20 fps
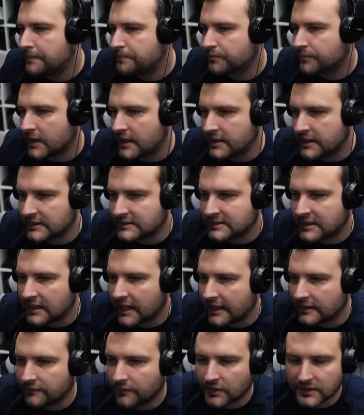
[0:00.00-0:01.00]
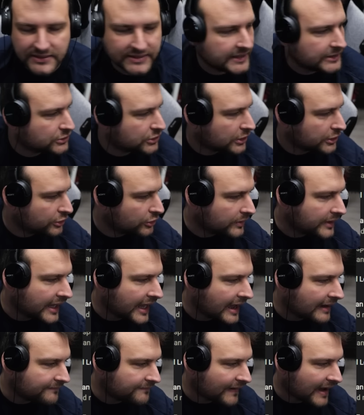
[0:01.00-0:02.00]
in this Clan War season, you
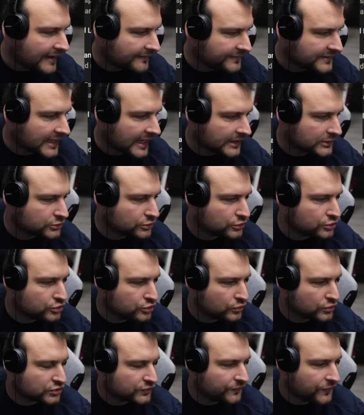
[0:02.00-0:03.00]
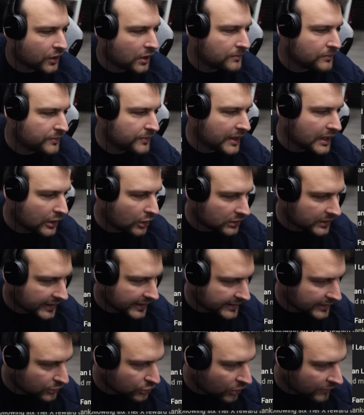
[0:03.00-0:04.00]
have 5 tanks to choose from. We
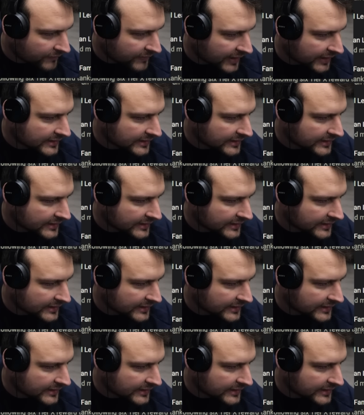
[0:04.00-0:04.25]
already covered